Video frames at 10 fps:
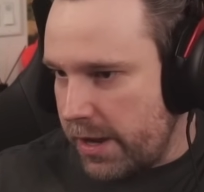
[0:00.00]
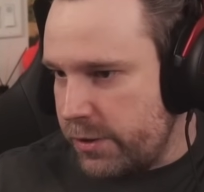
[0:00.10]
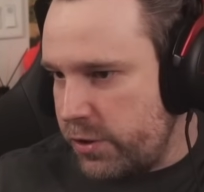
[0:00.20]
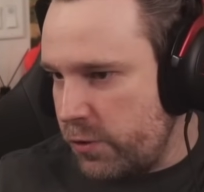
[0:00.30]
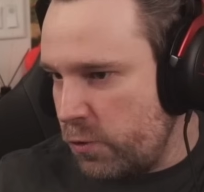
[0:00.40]

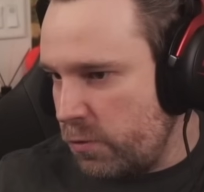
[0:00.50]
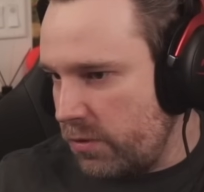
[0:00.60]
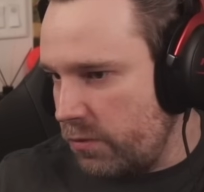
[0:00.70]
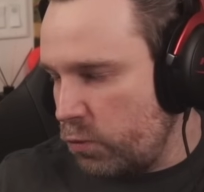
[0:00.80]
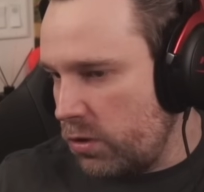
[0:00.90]
you
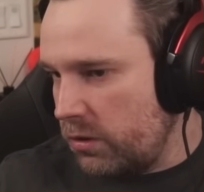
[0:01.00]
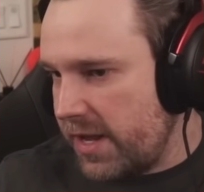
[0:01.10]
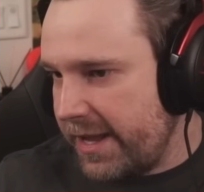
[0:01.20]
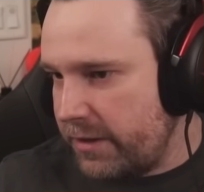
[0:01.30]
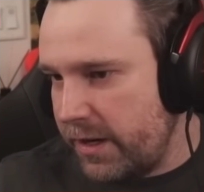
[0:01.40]
will
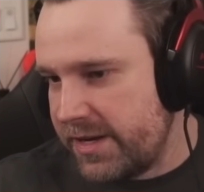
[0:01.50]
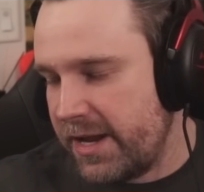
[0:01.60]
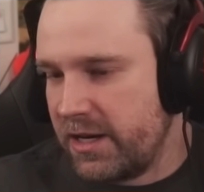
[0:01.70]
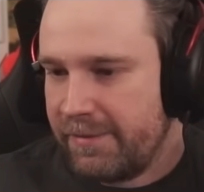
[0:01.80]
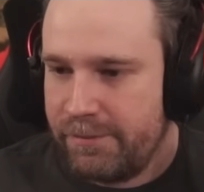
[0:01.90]
likely just
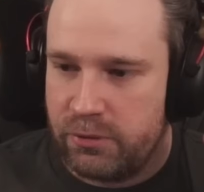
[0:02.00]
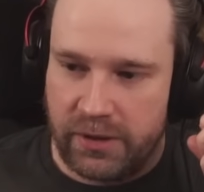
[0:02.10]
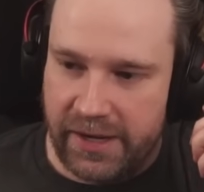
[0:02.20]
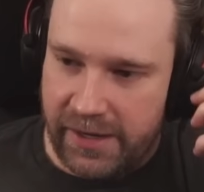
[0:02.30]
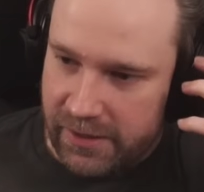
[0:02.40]
end up
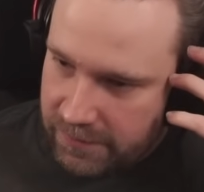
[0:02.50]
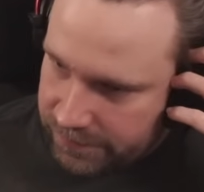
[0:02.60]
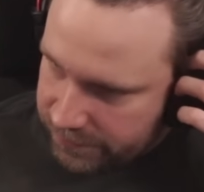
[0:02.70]
playing